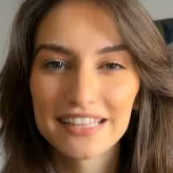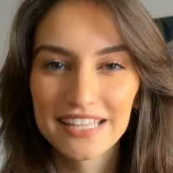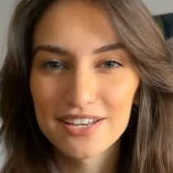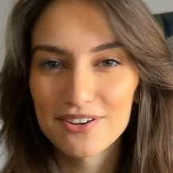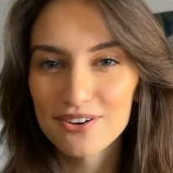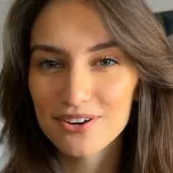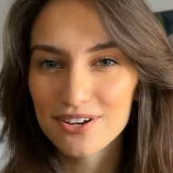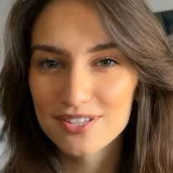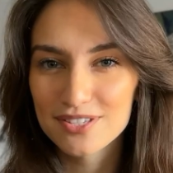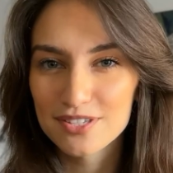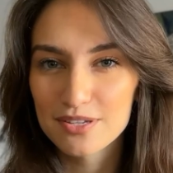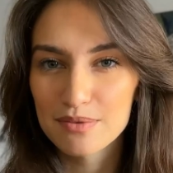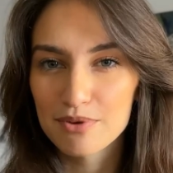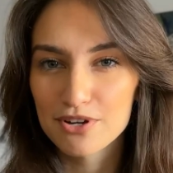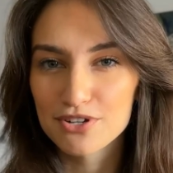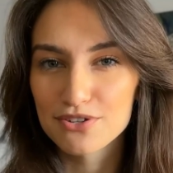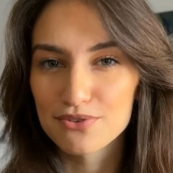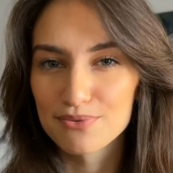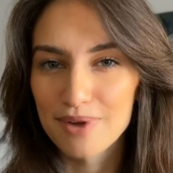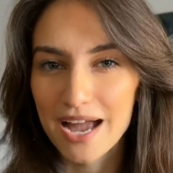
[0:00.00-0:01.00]
lead your consumer
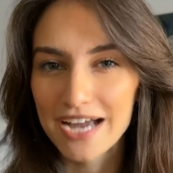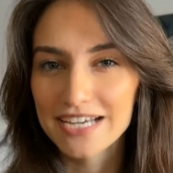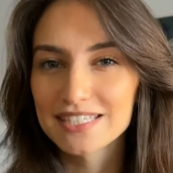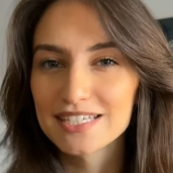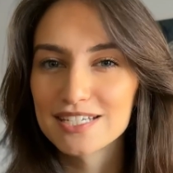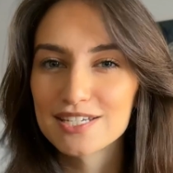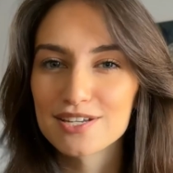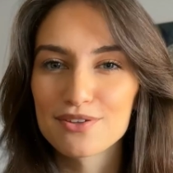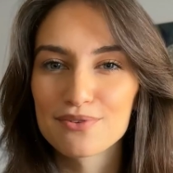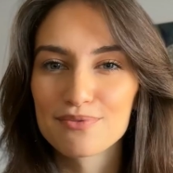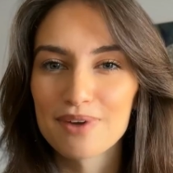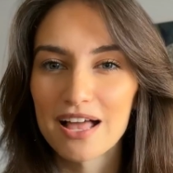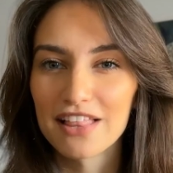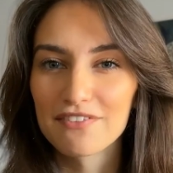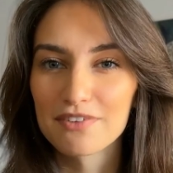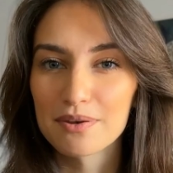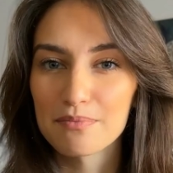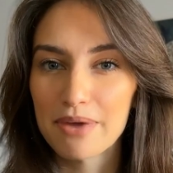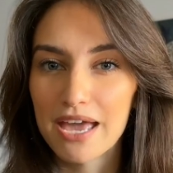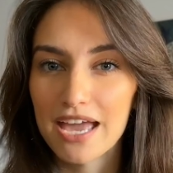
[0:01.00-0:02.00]
directly to the
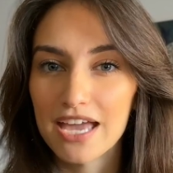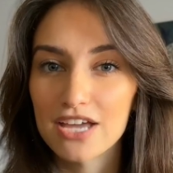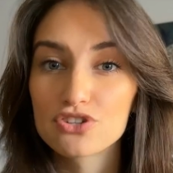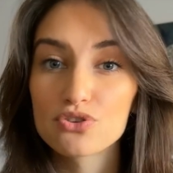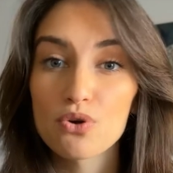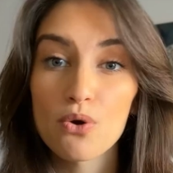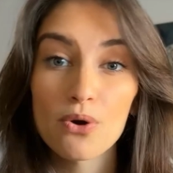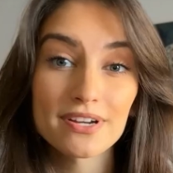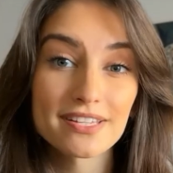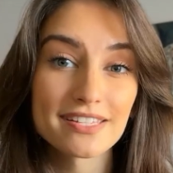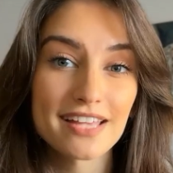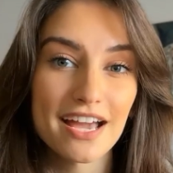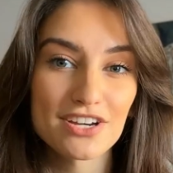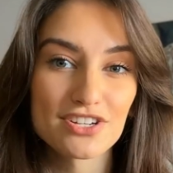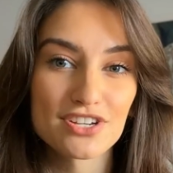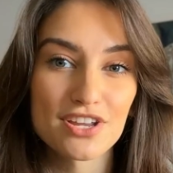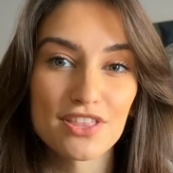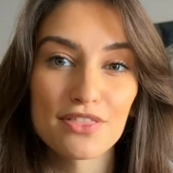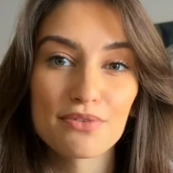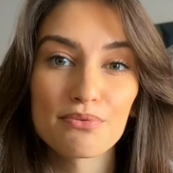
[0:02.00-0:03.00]
relevant page or
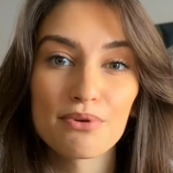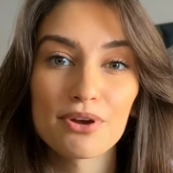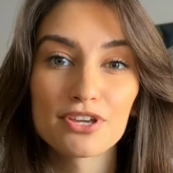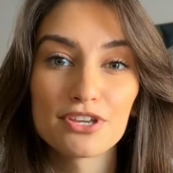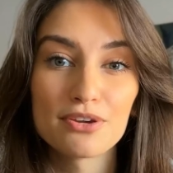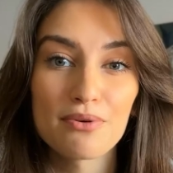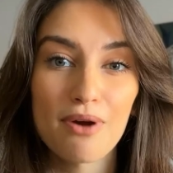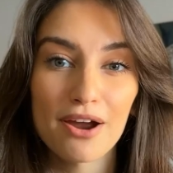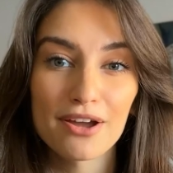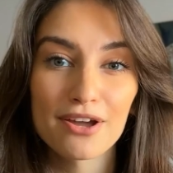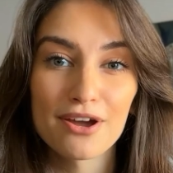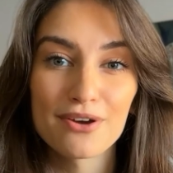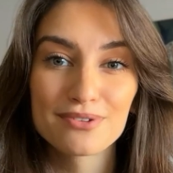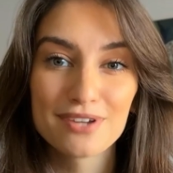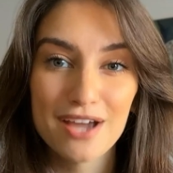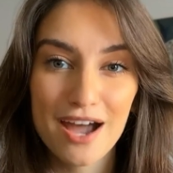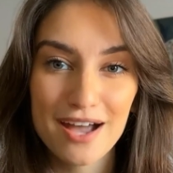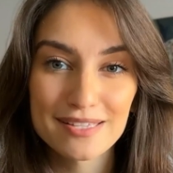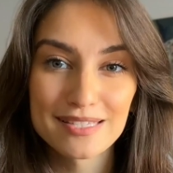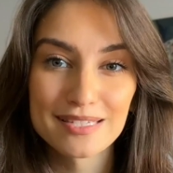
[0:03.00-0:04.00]
section through a QR code
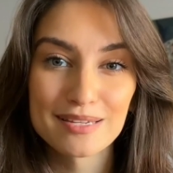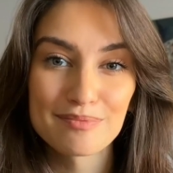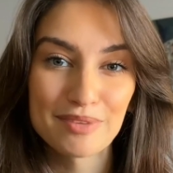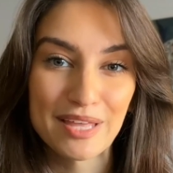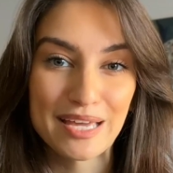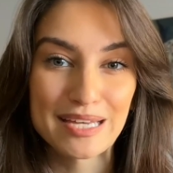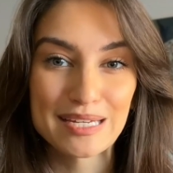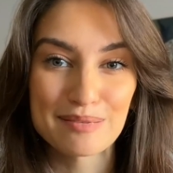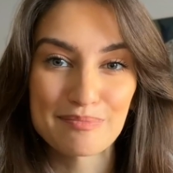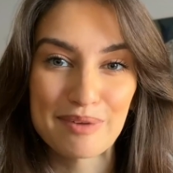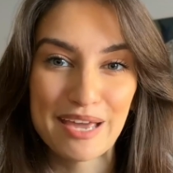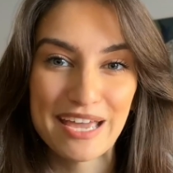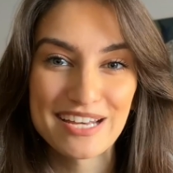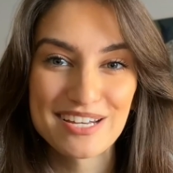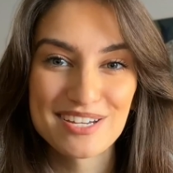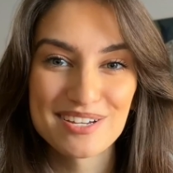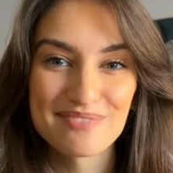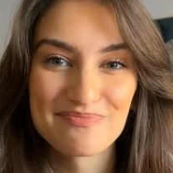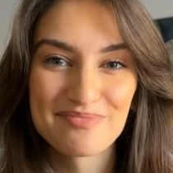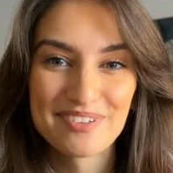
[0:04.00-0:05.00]
custom landing
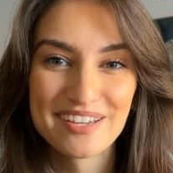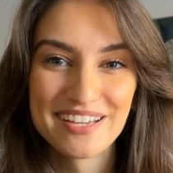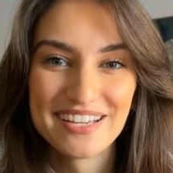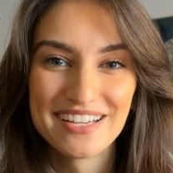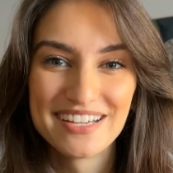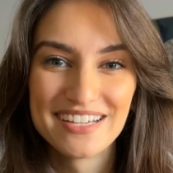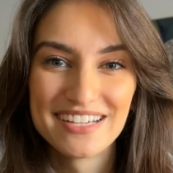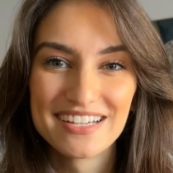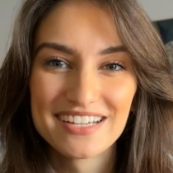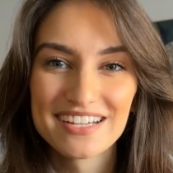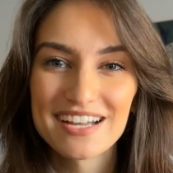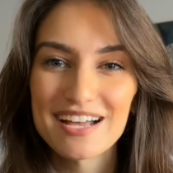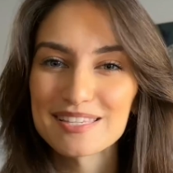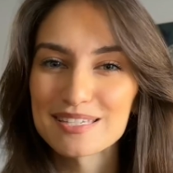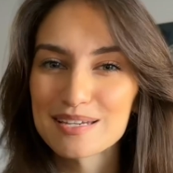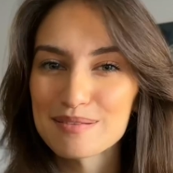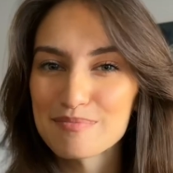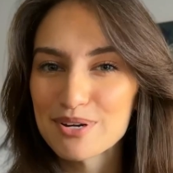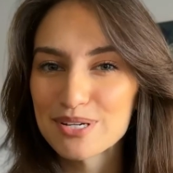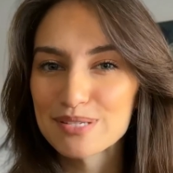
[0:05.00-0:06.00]
page.
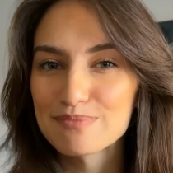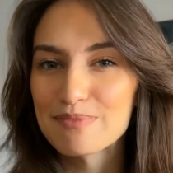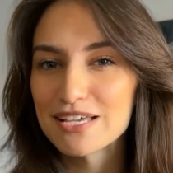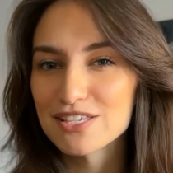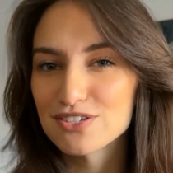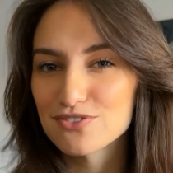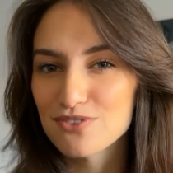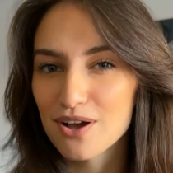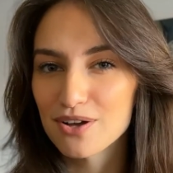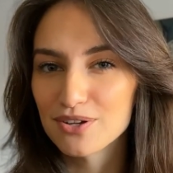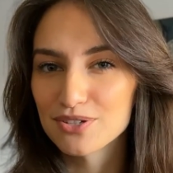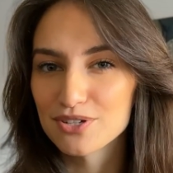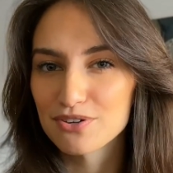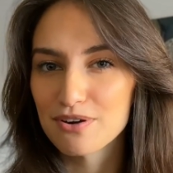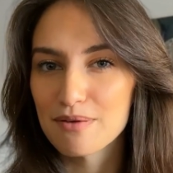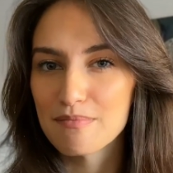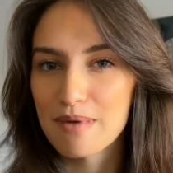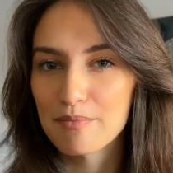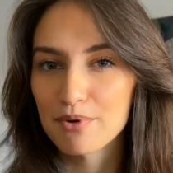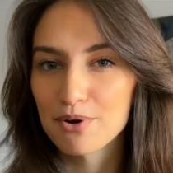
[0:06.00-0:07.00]
Customers may struggle to
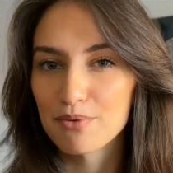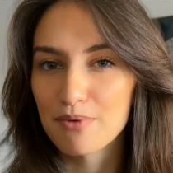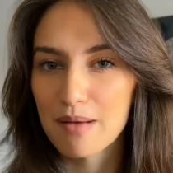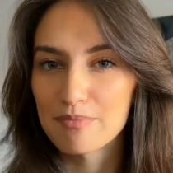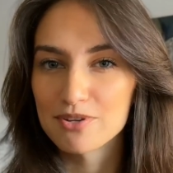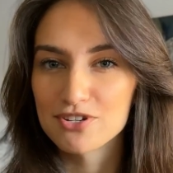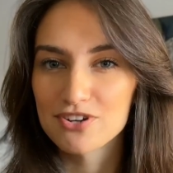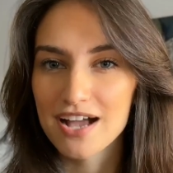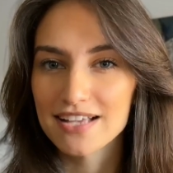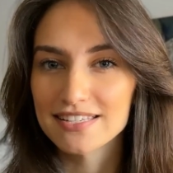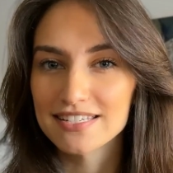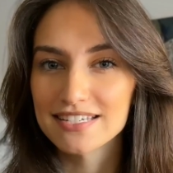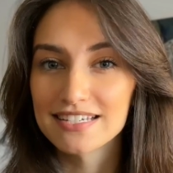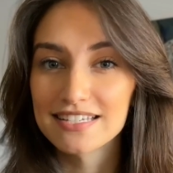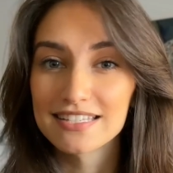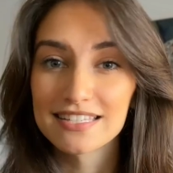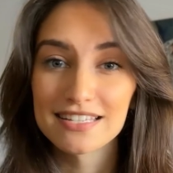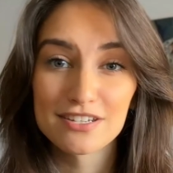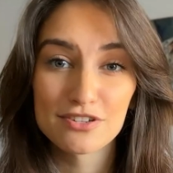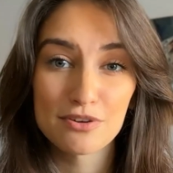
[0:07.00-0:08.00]
remember web
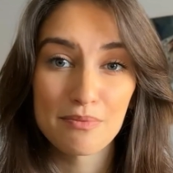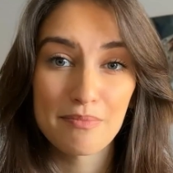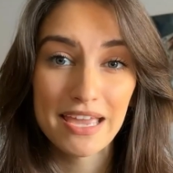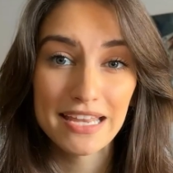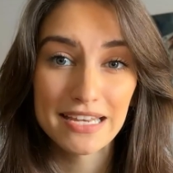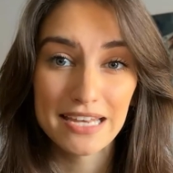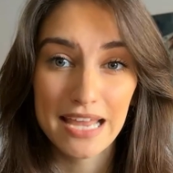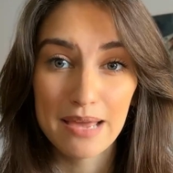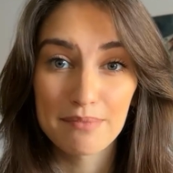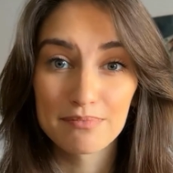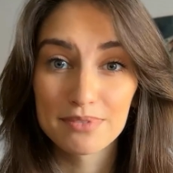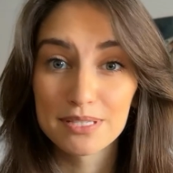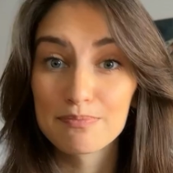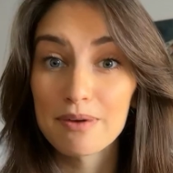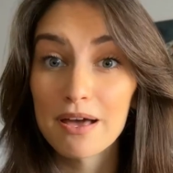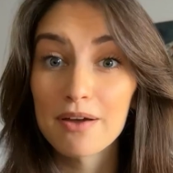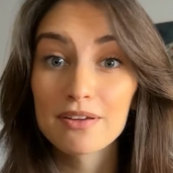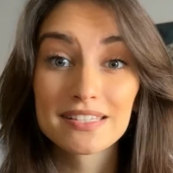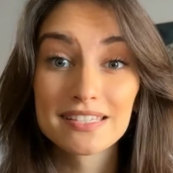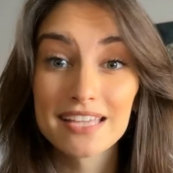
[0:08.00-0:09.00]
addresses and domain names,
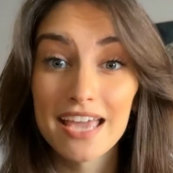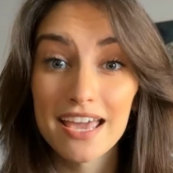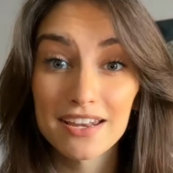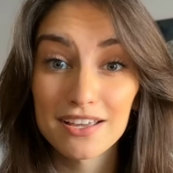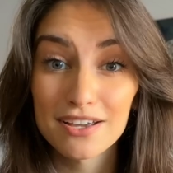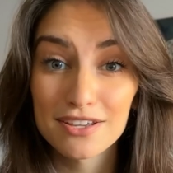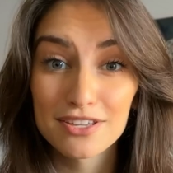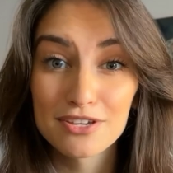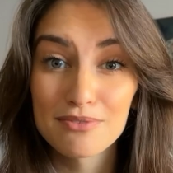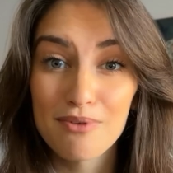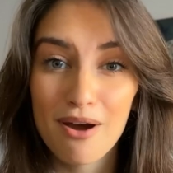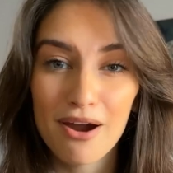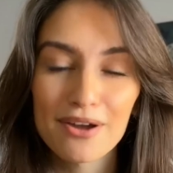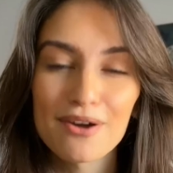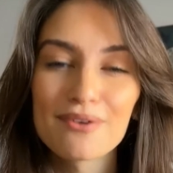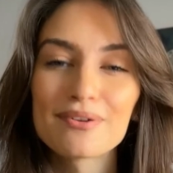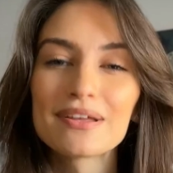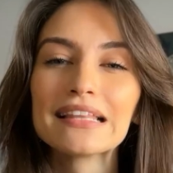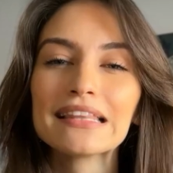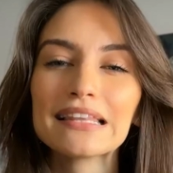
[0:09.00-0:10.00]
but scanning a QR
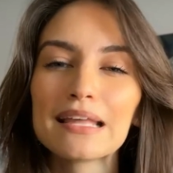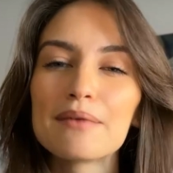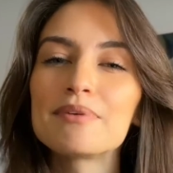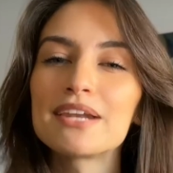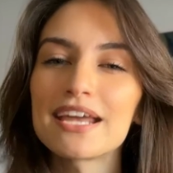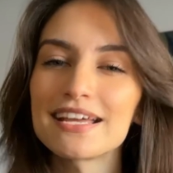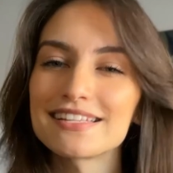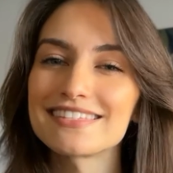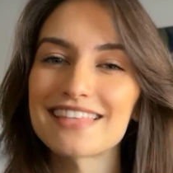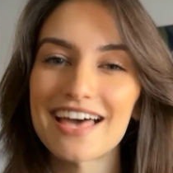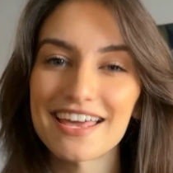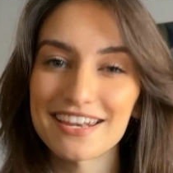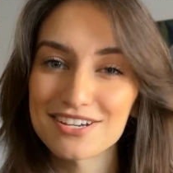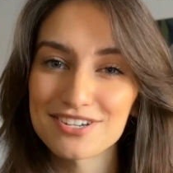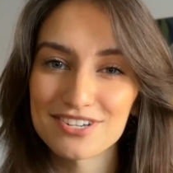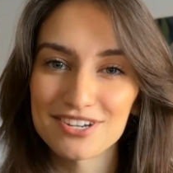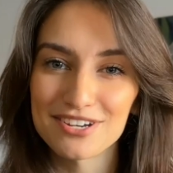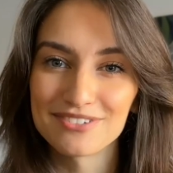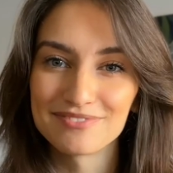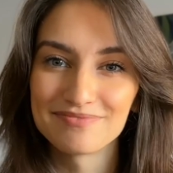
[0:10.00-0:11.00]
code eliminates that
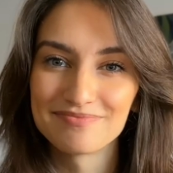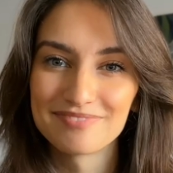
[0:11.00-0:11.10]
issue.